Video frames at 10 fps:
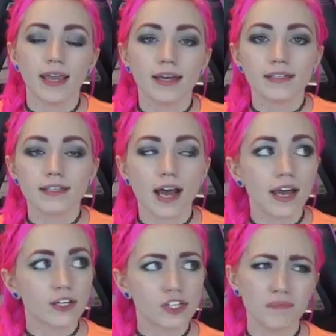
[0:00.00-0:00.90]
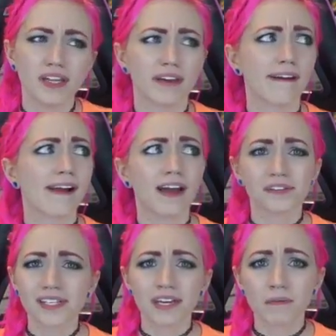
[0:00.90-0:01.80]
And I should be there. I
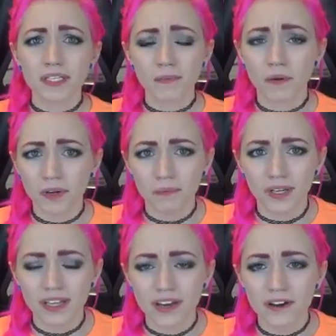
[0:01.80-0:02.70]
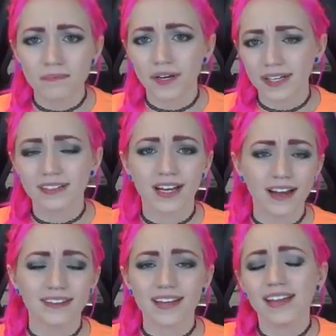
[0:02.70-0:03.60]
don't see any reason why I wouldn't be there, but
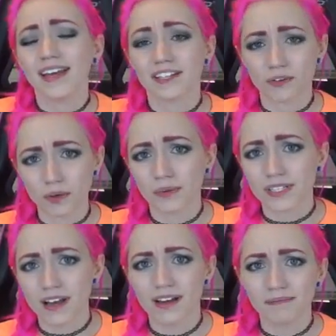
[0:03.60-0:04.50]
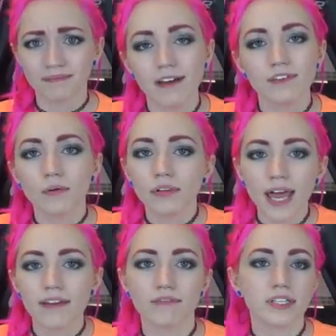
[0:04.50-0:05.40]
I like to go to BlizzCon. I have no
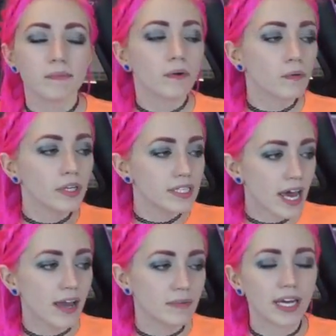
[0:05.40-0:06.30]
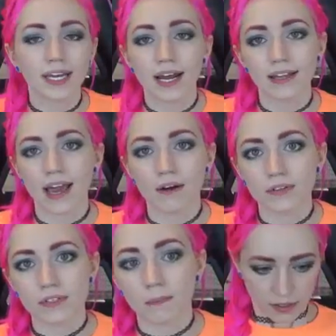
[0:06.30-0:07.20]
life. That's my only time that I get out of the
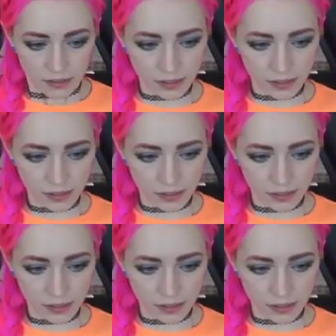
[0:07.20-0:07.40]
house.